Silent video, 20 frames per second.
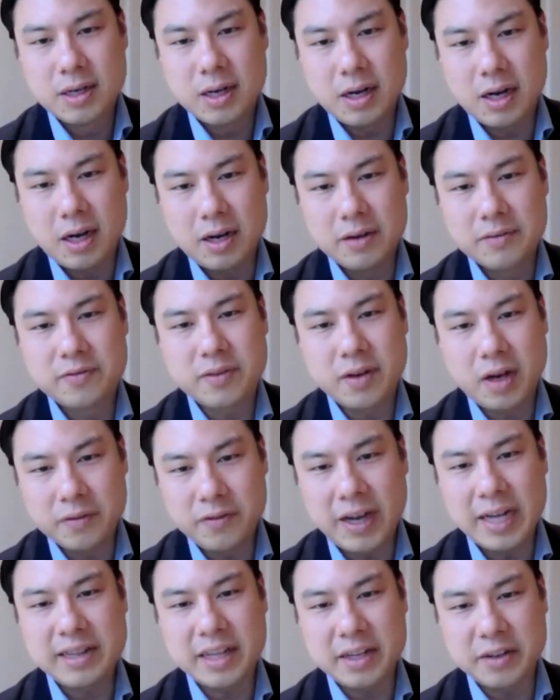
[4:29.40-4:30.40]
I've
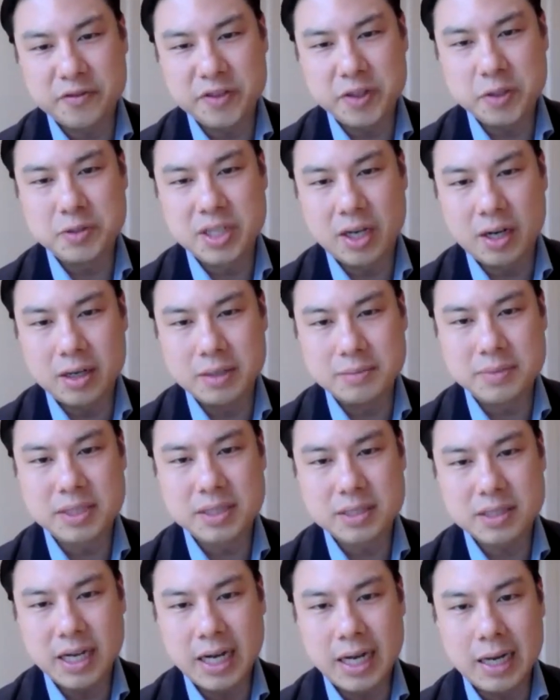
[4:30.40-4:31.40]
had that a few
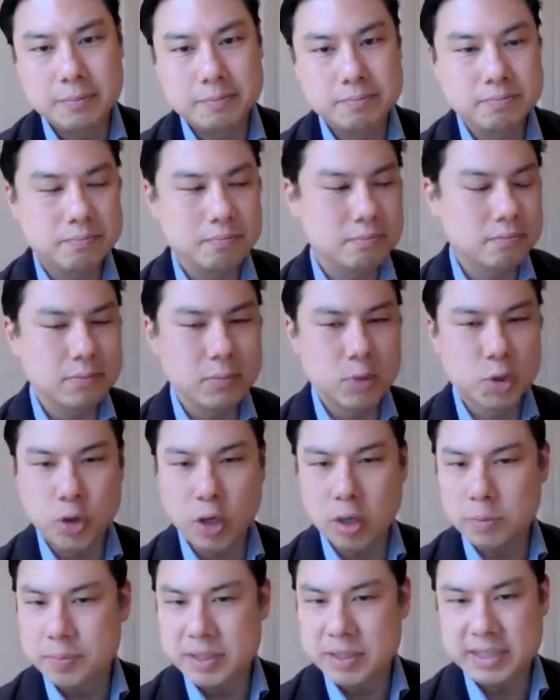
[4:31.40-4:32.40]
times.
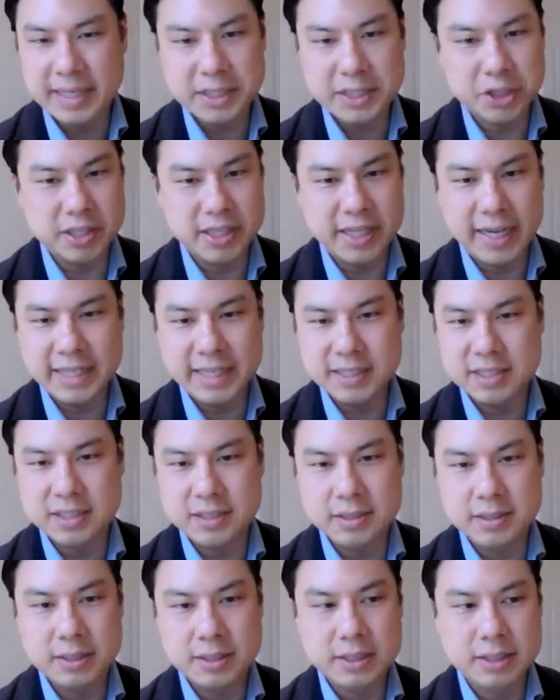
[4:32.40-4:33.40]
Drug possession
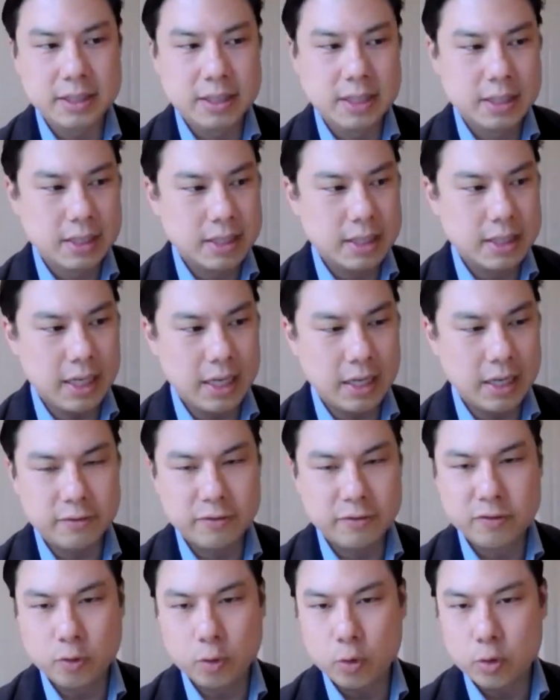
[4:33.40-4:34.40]
cases,
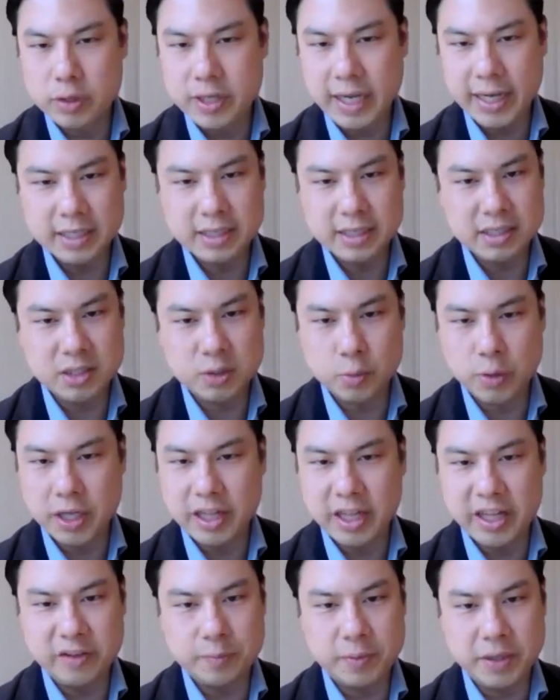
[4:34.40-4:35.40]
fraud cases where
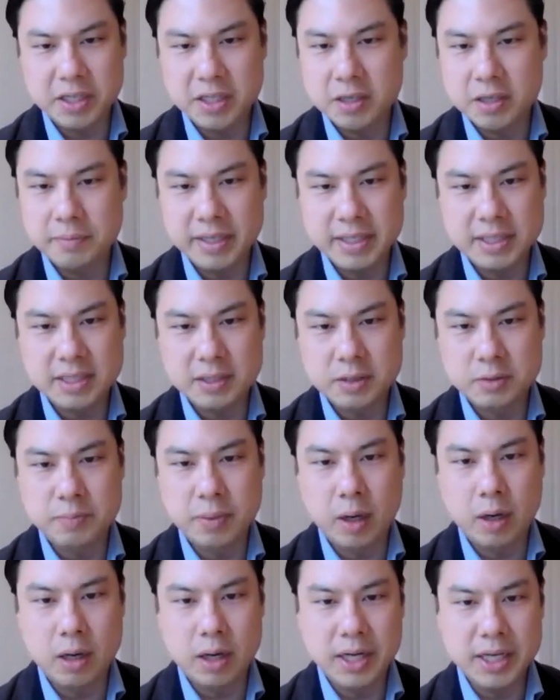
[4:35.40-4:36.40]
they've been committed
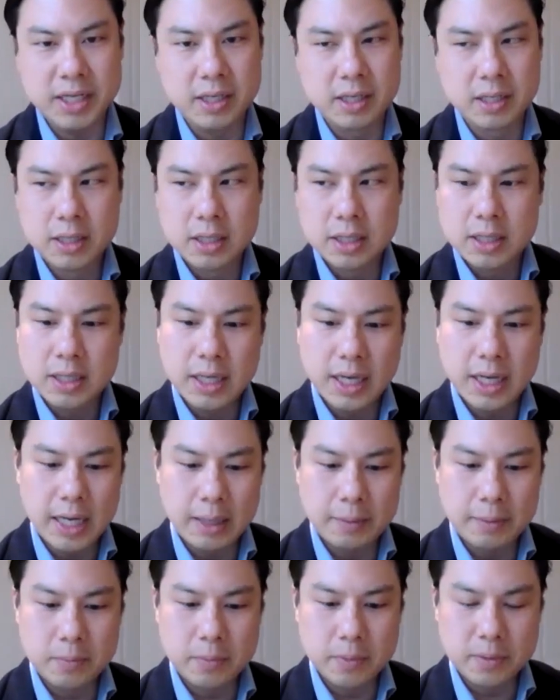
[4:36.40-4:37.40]
by
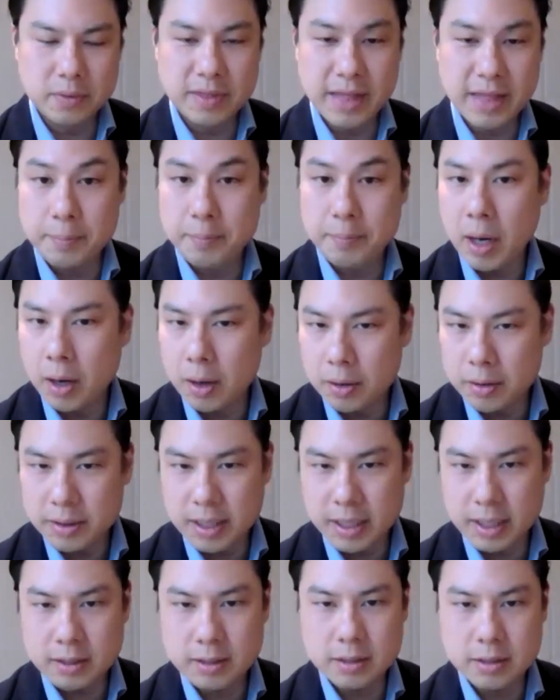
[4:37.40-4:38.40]
their
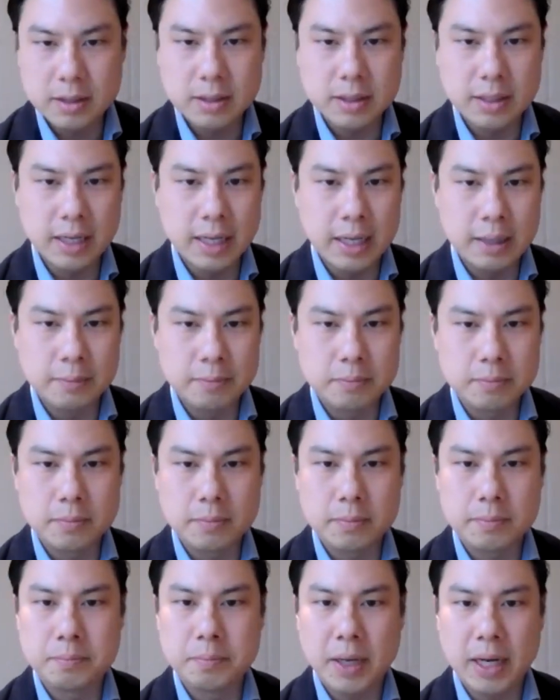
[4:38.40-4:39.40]
partner,
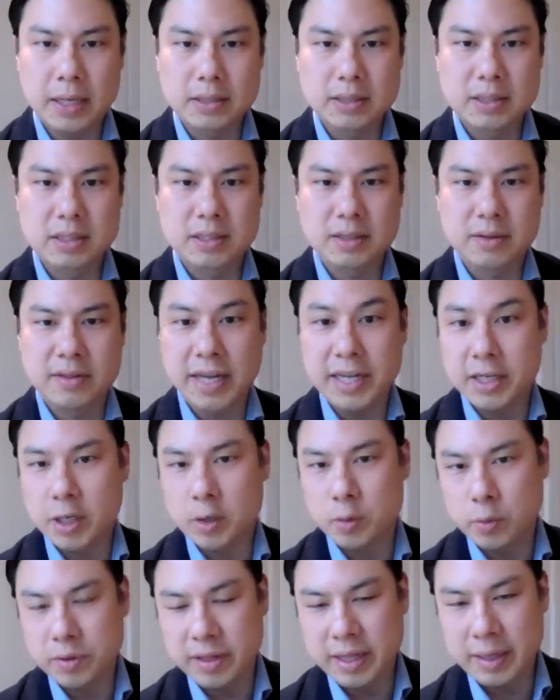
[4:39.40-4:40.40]
but they don't
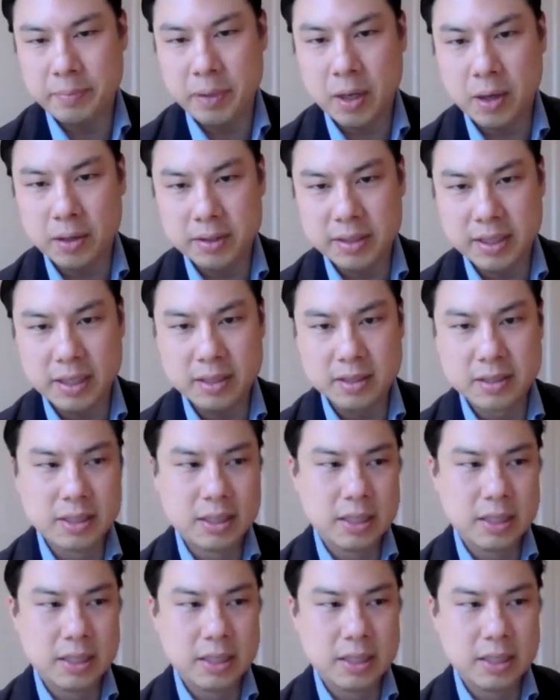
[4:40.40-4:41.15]
want their partner